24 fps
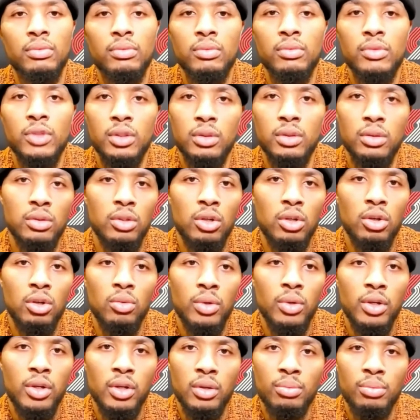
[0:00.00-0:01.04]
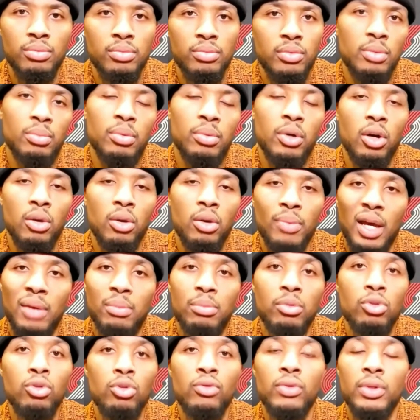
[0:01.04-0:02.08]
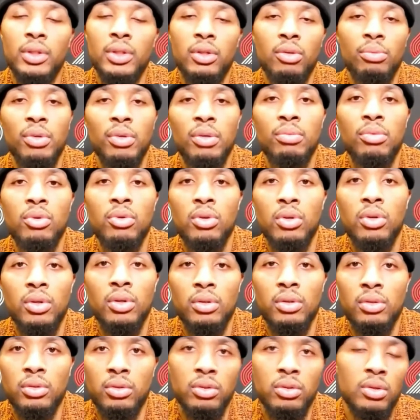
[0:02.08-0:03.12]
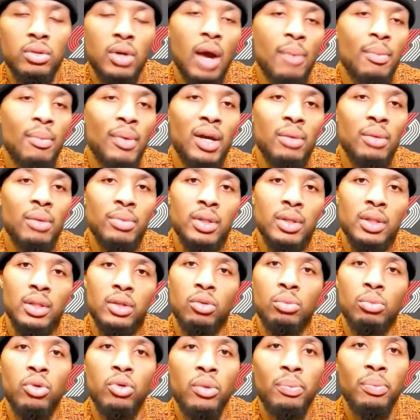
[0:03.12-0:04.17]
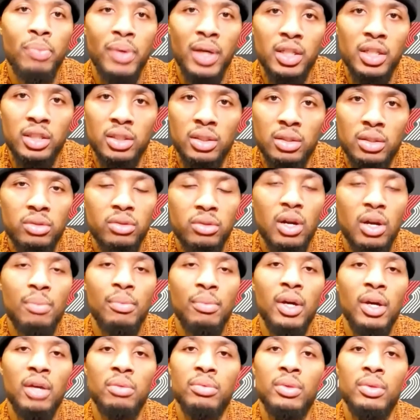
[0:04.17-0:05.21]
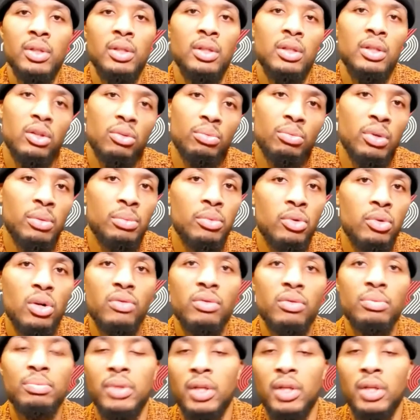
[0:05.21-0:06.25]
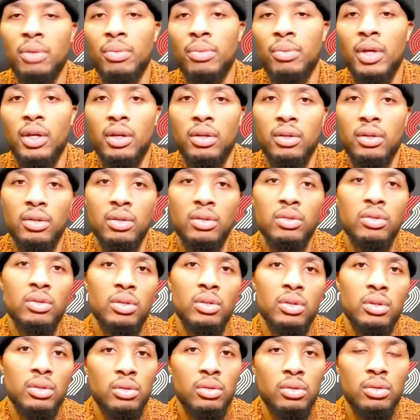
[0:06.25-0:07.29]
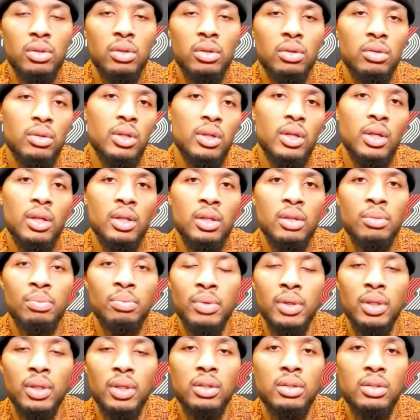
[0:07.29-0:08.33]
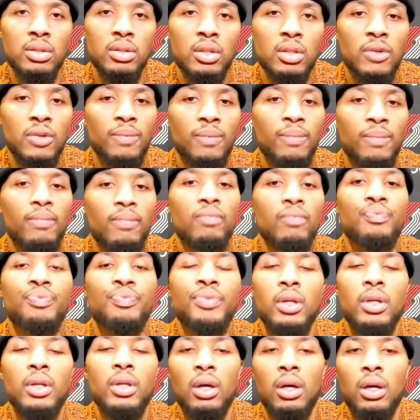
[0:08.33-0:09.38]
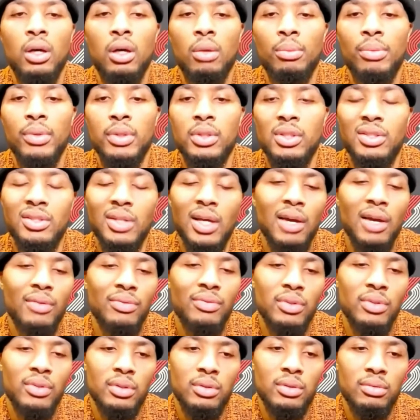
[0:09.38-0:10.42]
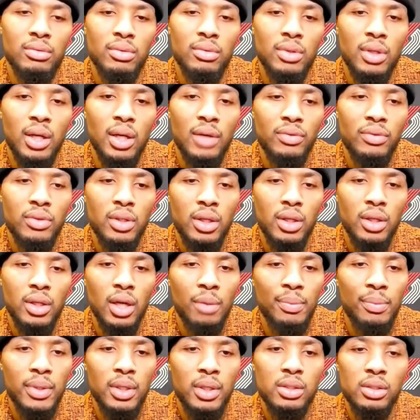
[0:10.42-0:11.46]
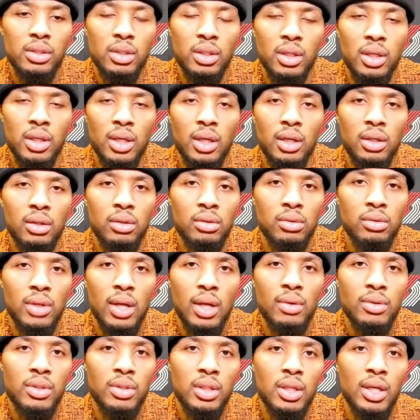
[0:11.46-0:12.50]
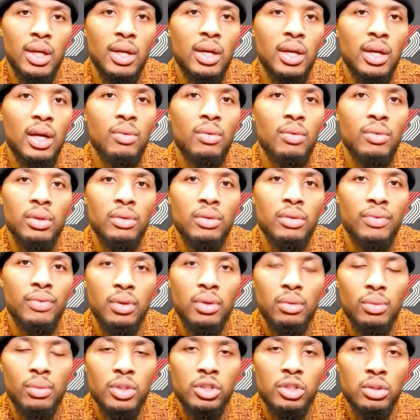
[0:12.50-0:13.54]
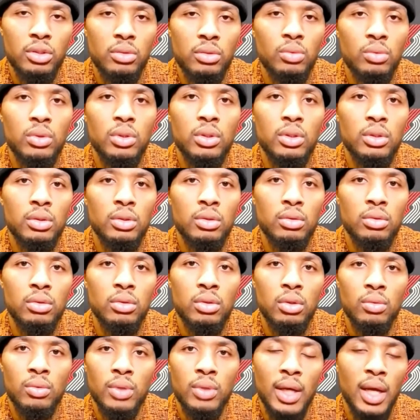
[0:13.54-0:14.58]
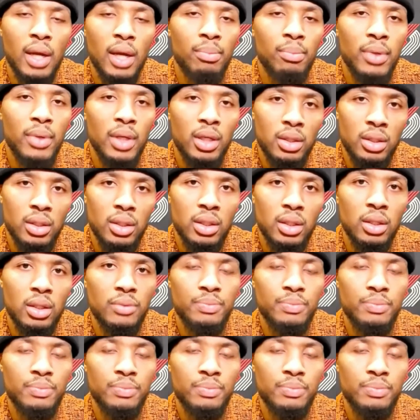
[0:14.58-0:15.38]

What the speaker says: you know, where the ball might move a little bit more, or I might be a little more patient, or I might be a little bit more of a playmaker, or, you know, it depends. But just after the game against Chicago, that was a game that I really felt we should have won. You know, we had a big lead.